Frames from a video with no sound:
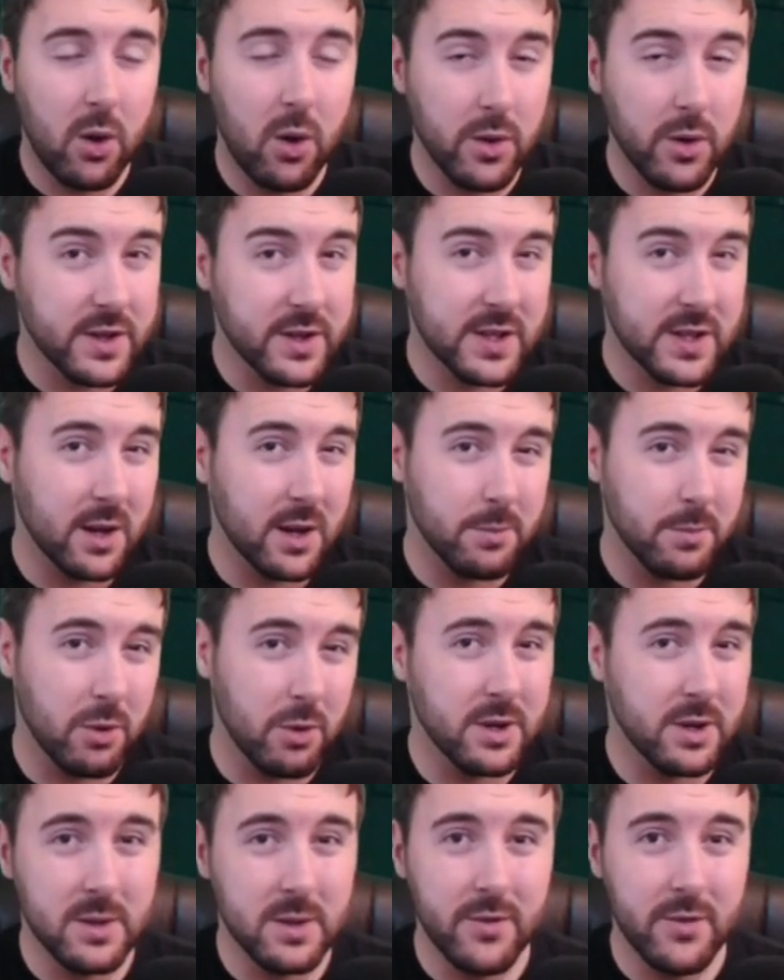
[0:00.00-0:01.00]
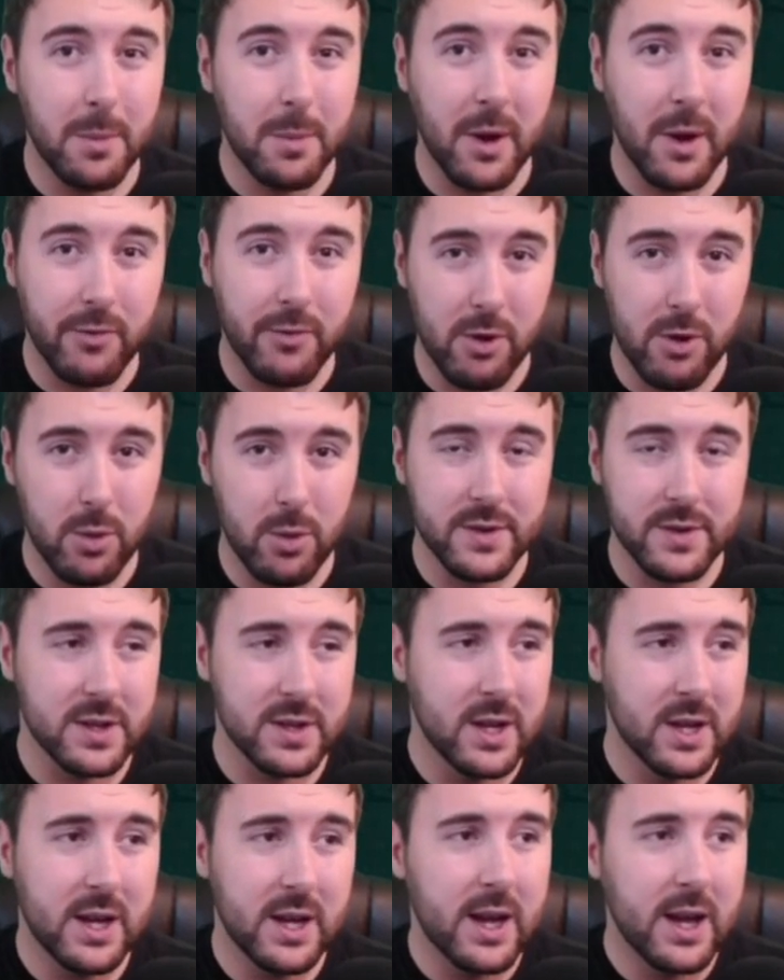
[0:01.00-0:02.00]
Honestly, I'd probably convert my
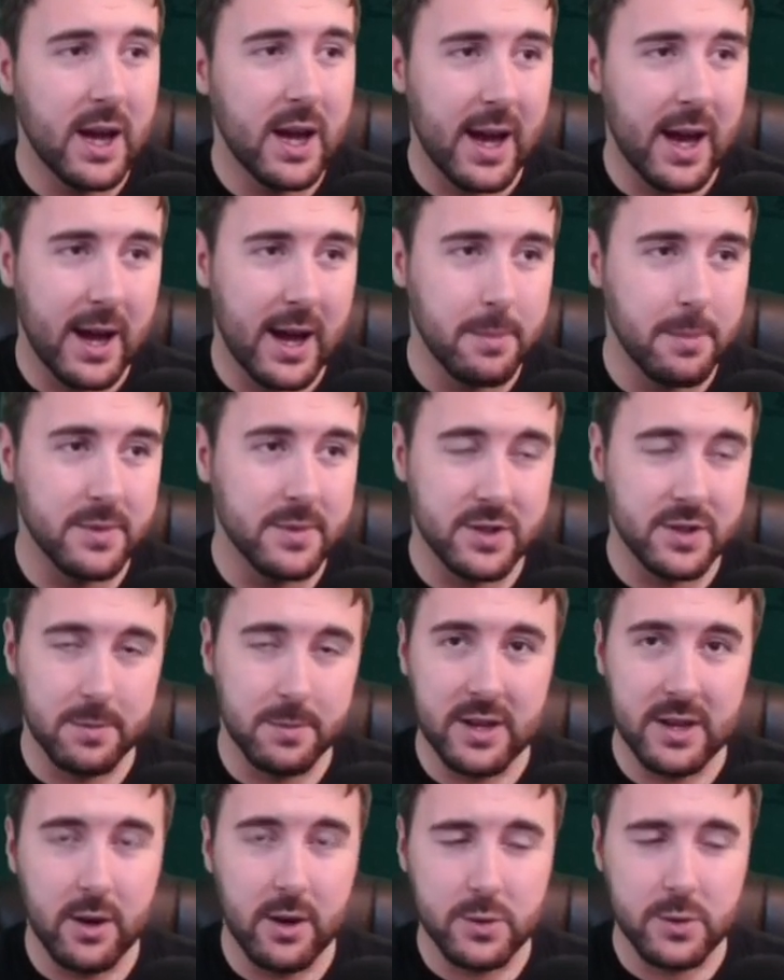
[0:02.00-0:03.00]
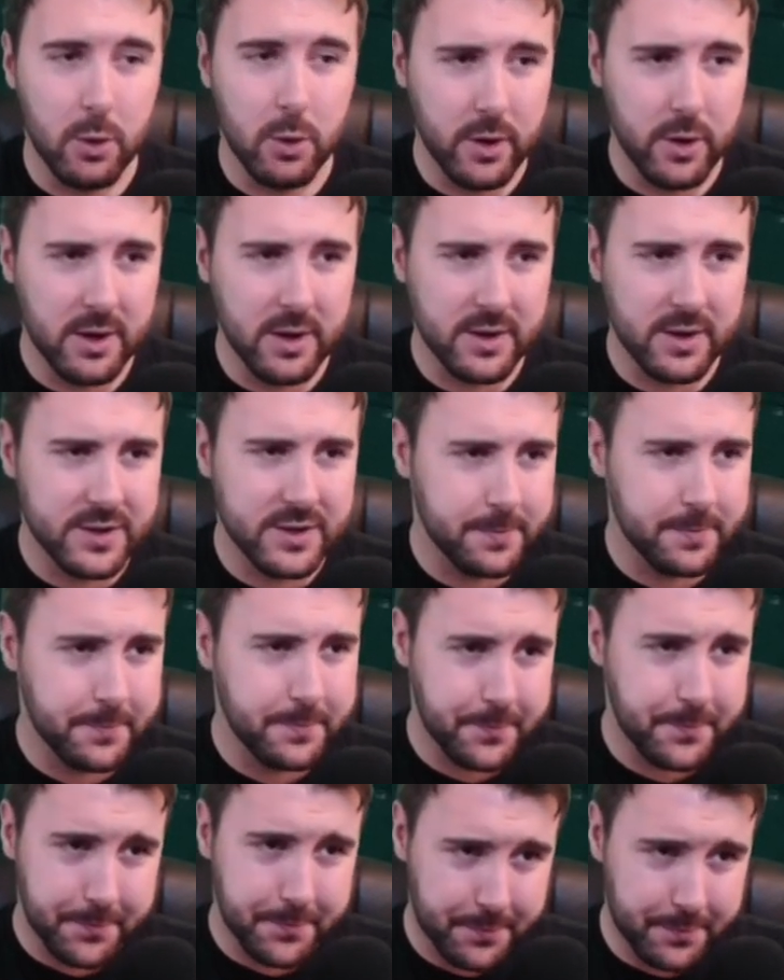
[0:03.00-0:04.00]
throwers um, to be those warrior monks.
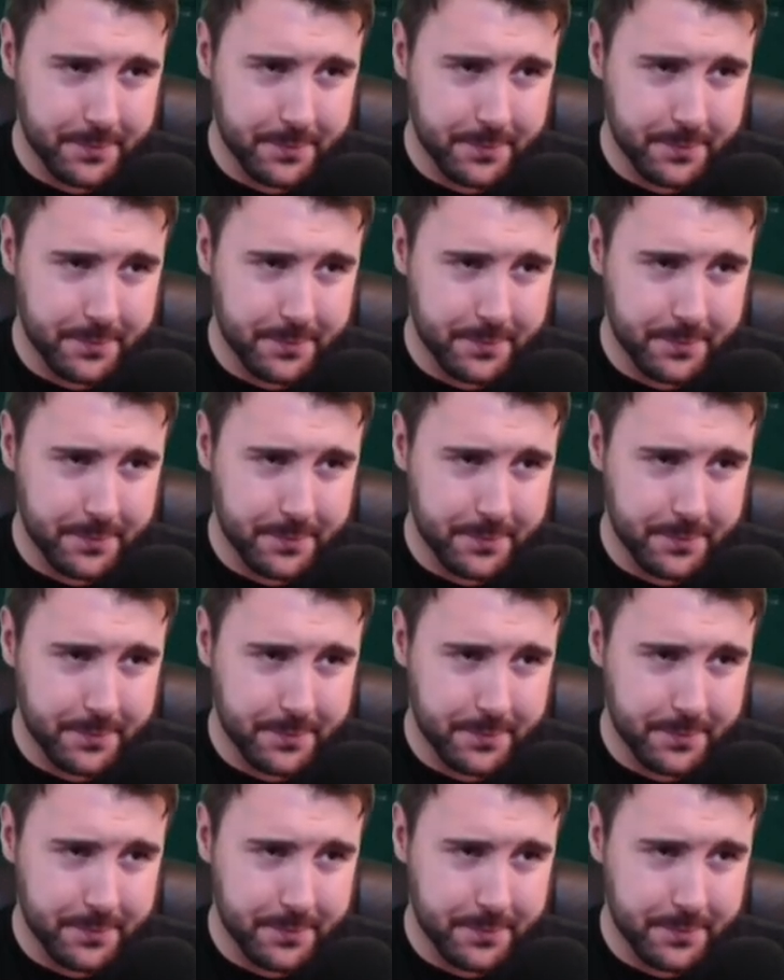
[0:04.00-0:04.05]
